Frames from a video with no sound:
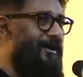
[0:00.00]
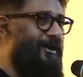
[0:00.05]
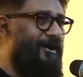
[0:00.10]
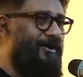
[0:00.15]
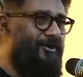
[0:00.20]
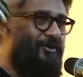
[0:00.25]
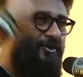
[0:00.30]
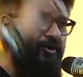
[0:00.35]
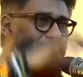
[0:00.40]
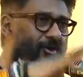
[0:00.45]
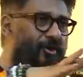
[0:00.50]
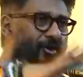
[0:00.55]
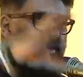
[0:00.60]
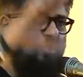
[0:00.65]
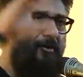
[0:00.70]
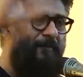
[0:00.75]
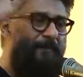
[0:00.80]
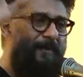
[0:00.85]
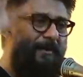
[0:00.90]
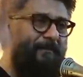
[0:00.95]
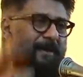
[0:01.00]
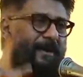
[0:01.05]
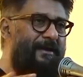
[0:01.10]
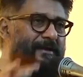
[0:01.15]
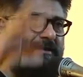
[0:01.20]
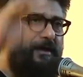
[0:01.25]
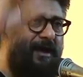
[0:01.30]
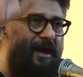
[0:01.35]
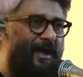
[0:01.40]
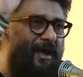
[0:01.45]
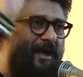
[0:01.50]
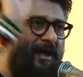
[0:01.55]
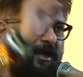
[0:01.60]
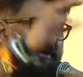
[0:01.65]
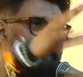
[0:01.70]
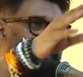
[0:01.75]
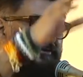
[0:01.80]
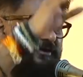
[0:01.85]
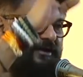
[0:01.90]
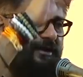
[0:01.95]
Europe, America,
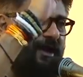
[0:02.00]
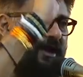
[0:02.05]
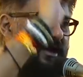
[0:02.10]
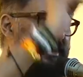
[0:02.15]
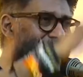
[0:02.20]
Africa,